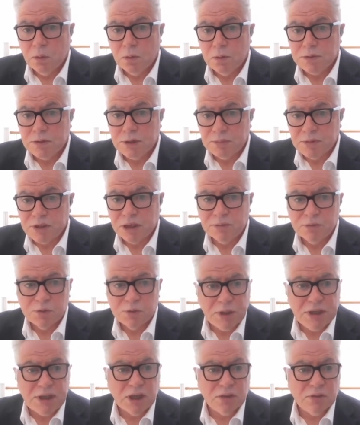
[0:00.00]
sometimes
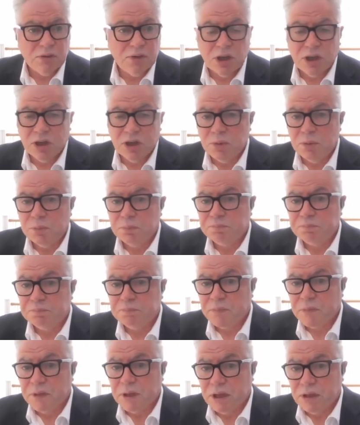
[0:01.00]
we don't know,
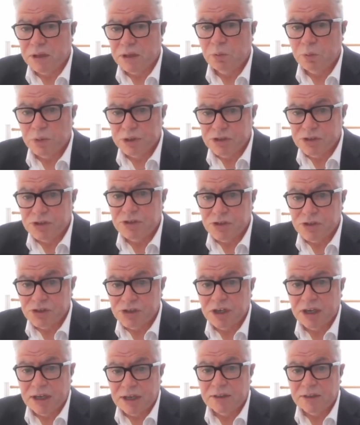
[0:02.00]
and that we should
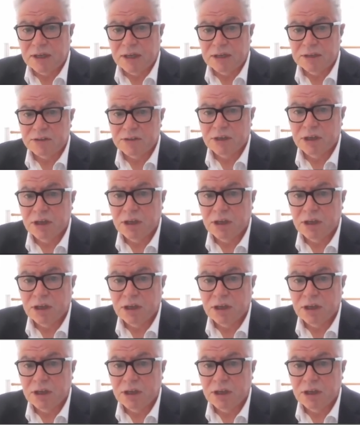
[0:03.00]
share that